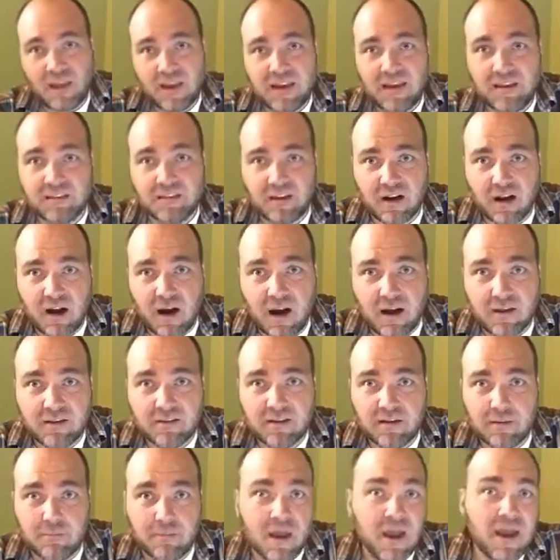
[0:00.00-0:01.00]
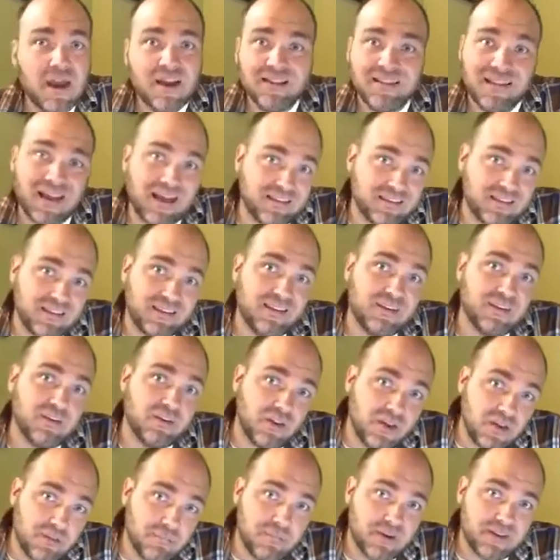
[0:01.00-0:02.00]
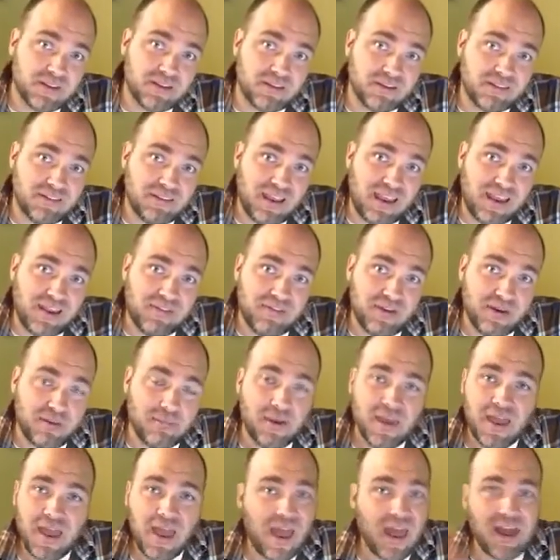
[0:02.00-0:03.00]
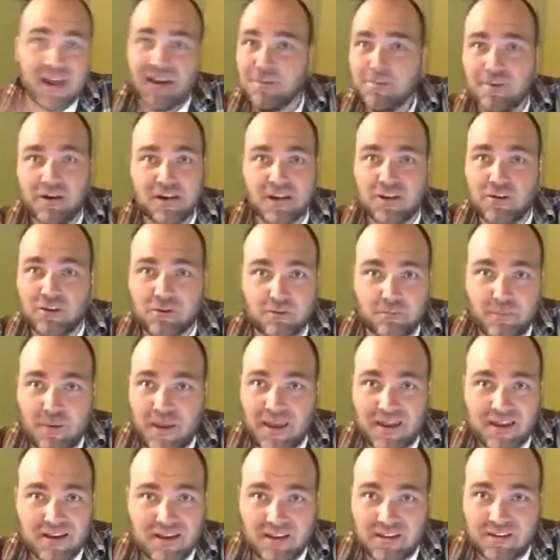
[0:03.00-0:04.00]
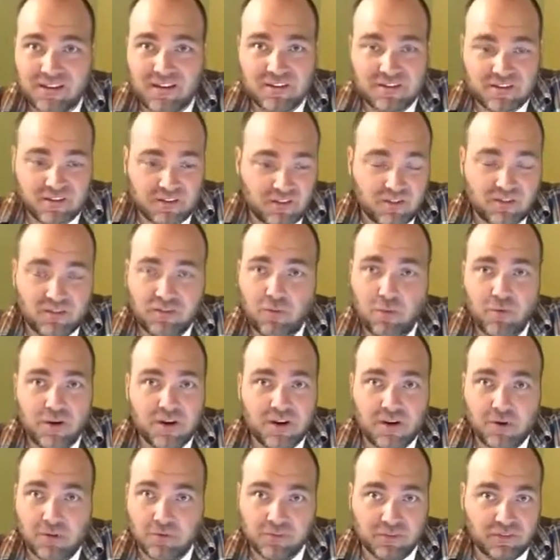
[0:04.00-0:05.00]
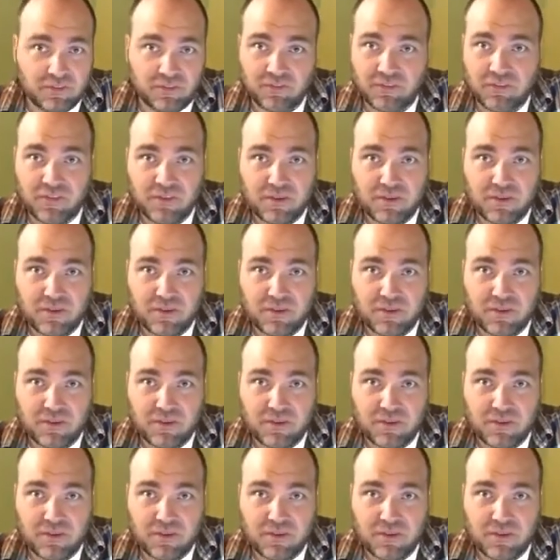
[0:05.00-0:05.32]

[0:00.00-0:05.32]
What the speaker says: he's going to hunt him, not to kill him, but to save him. Anybody who's paying any attention to the story knows this is